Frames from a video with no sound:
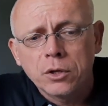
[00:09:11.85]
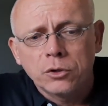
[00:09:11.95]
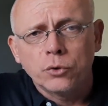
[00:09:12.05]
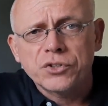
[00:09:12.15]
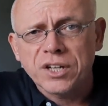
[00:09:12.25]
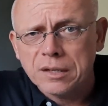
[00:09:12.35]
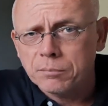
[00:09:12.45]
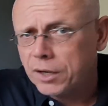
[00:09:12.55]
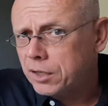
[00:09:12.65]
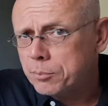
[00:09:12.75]
You've seen
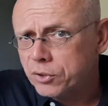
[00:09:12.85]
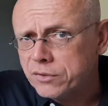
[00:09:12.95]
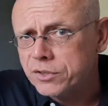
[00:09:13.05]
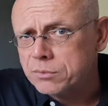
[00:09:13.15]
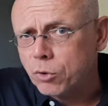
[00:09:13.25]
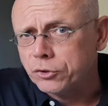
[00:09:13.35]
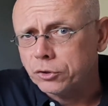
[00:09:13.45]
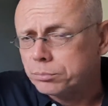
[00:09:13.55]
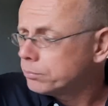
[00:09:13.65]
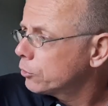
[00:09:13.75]
them in the previous
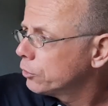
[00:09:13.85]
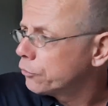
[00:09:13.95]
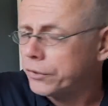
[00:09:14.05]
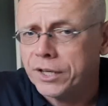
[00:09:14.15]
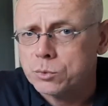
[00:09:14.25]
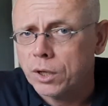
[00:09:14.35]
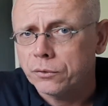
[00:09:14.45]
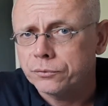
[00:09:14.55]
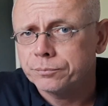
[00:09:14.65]
module 3 as well.